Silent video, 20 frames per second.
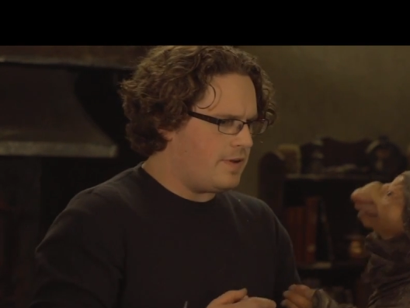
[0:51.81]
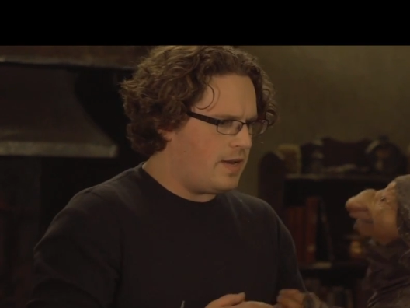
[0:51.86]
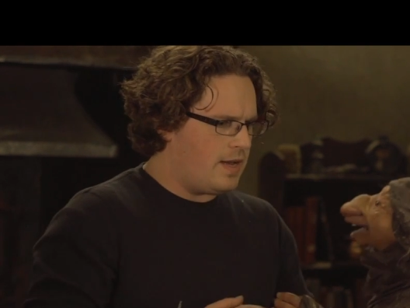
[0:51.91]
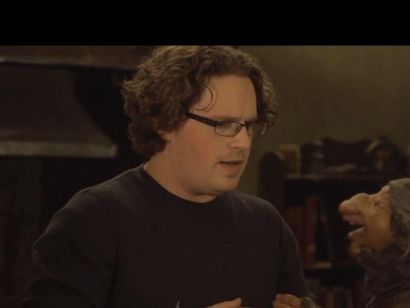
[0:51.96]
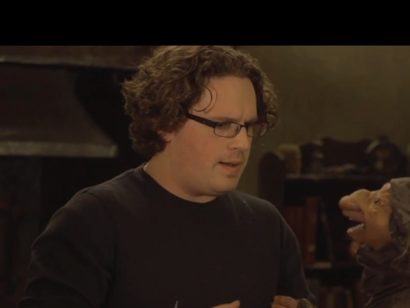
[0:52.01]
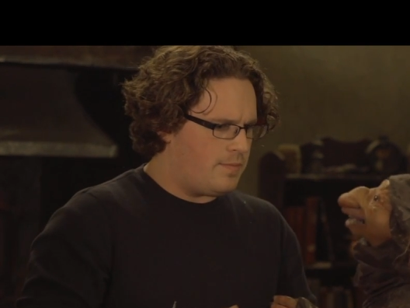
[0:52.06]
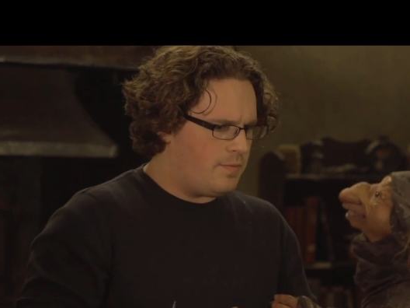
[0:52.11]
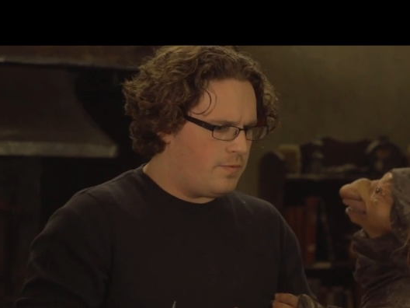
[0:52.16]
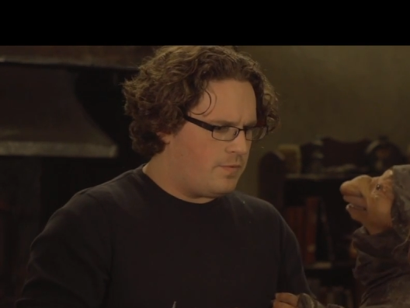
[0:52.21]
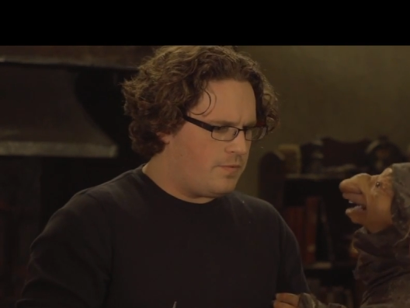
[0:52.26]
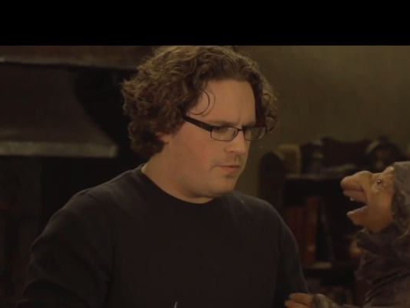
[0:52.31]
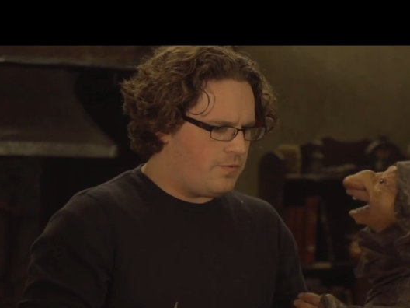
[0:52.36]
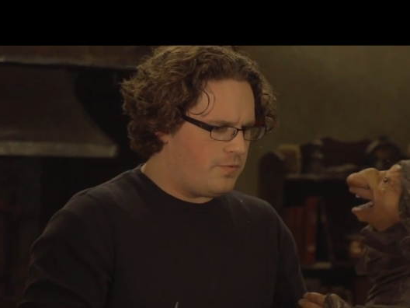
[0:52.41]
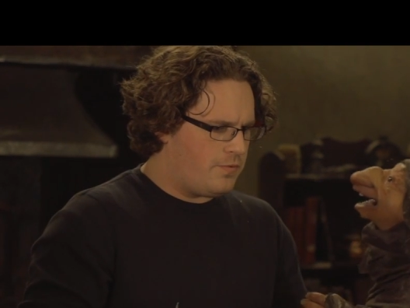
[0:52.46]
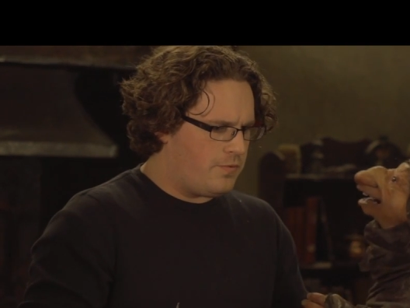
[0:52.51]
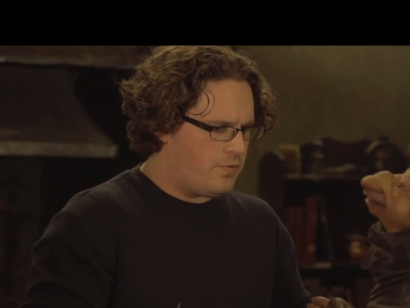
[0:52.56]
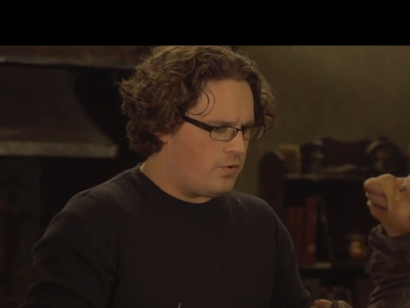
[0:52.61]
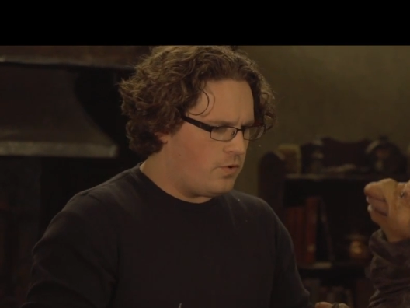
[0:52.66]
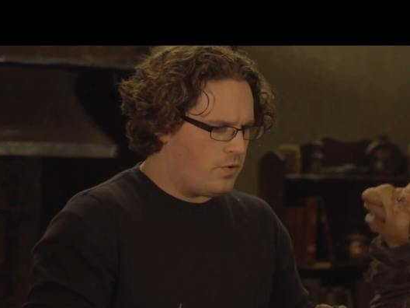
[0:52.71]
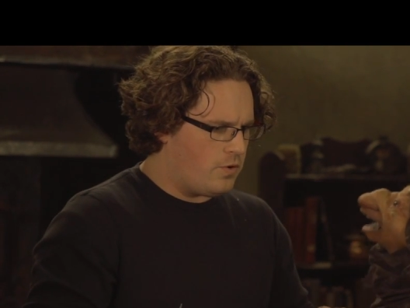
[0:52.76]
Um, oh, yeah,
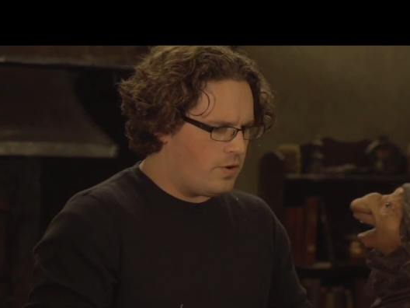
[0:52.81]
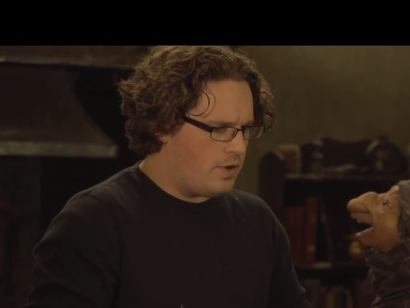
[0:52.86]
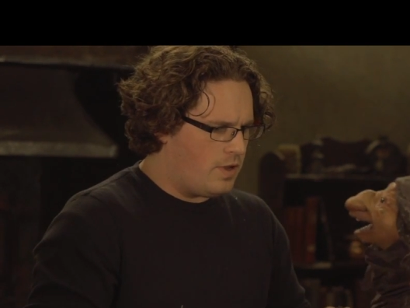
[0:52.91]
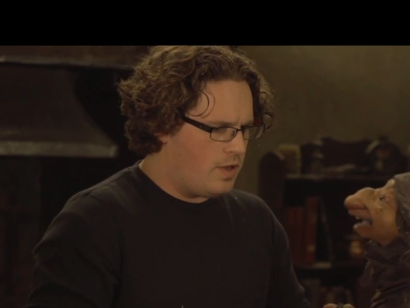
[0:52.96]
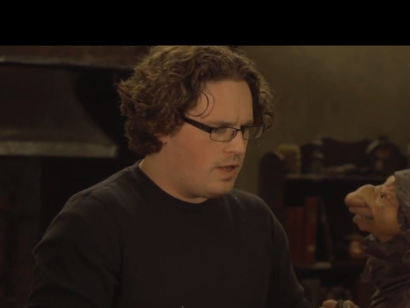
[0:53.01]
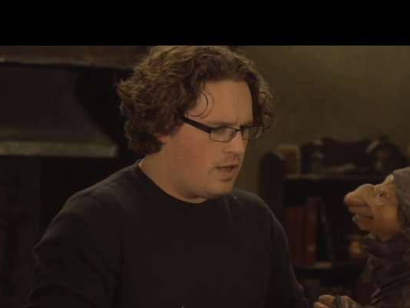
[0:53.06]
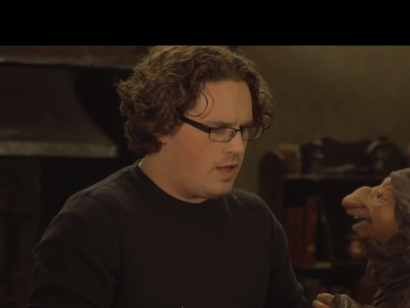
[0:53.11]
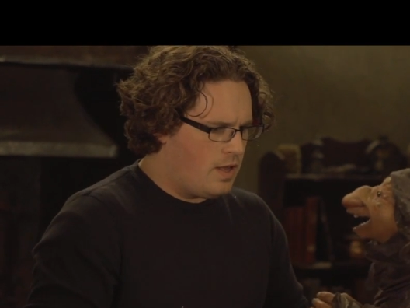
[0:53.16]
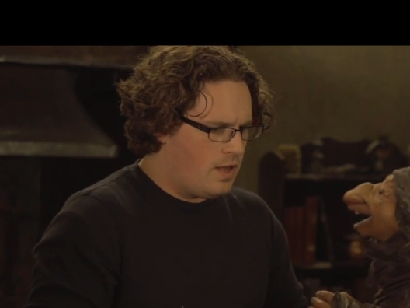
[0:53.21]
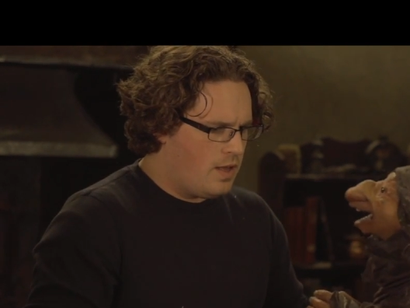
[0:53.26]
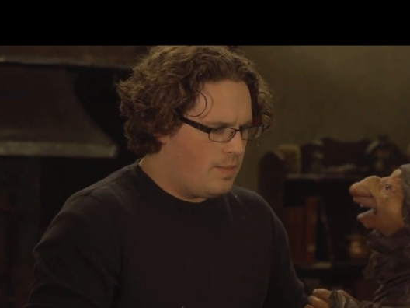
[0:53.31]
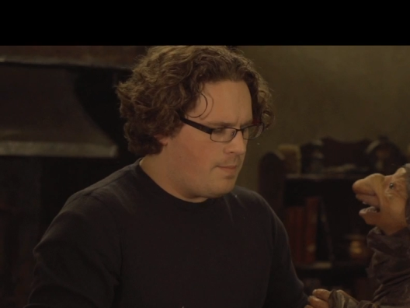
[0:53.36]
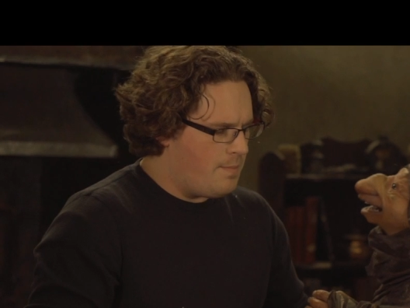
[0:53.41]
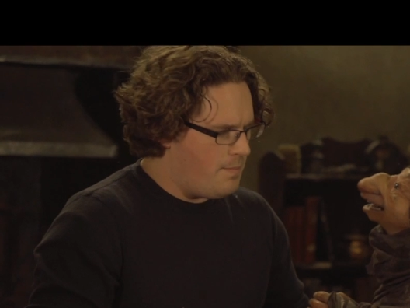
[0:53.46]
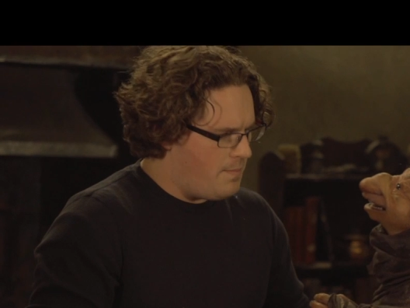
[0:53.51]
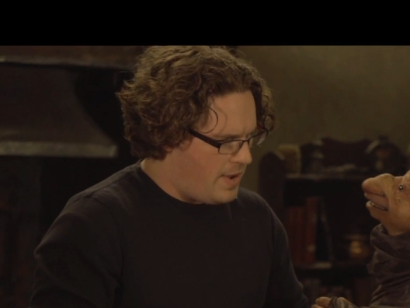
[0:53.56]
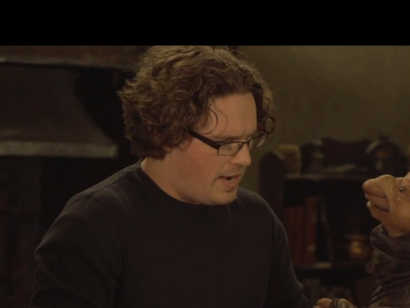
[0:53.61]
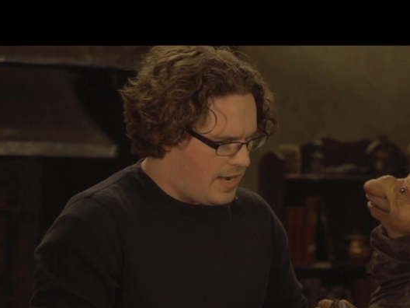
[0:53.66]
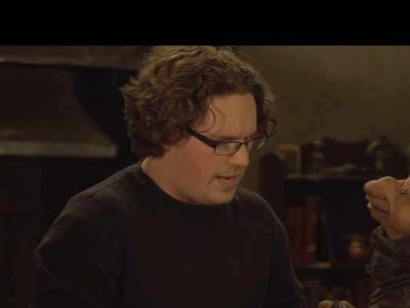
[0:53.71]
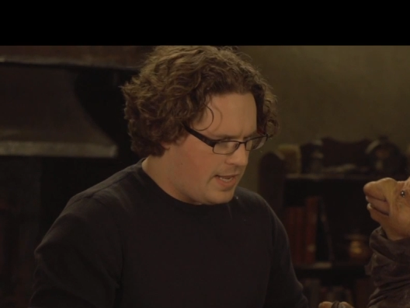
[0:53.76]
for, for, many years.
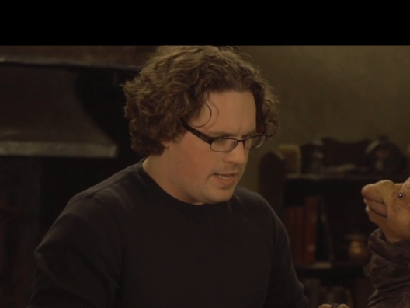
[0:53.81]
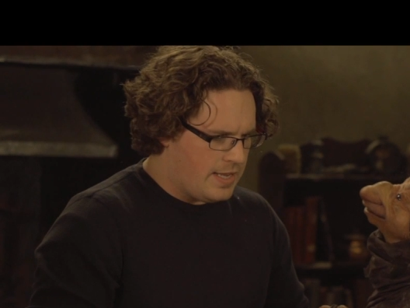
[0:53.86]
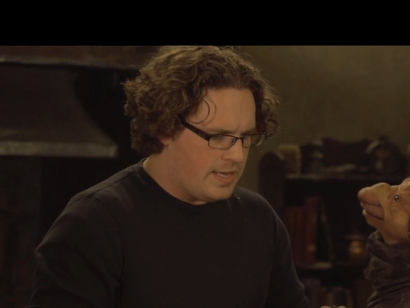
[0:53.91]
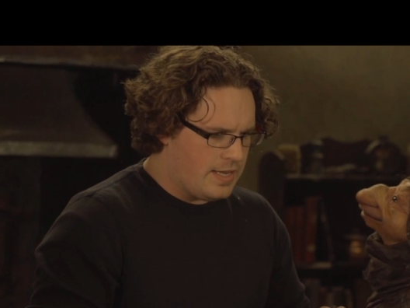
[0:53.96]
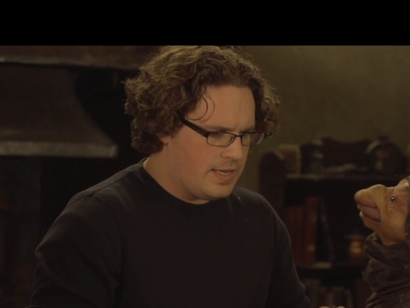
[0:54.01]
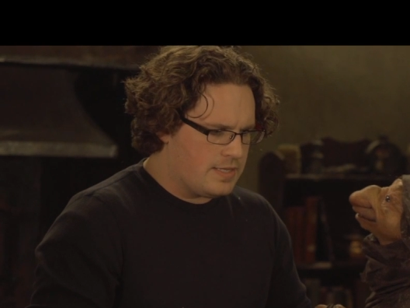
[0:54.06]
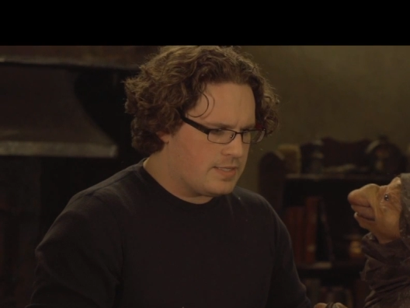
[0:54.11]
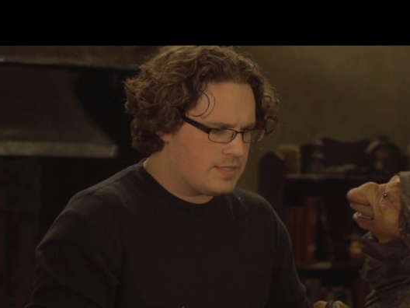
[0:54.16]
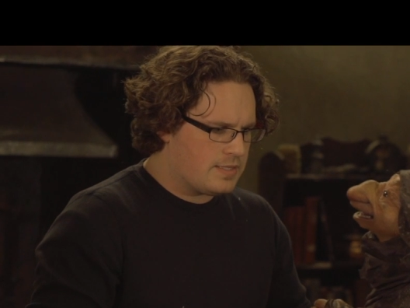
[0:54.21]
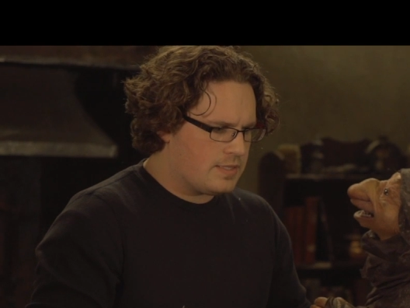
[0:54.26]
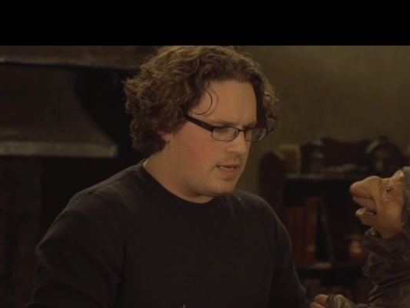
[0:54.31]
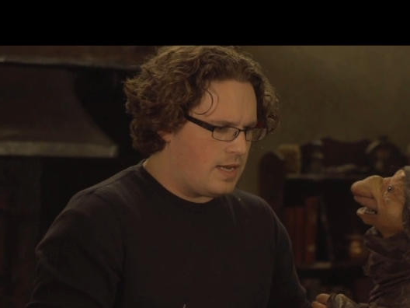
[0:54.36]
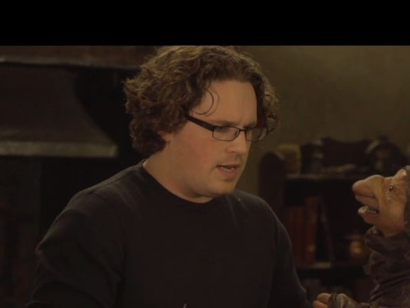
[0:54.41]
Many years.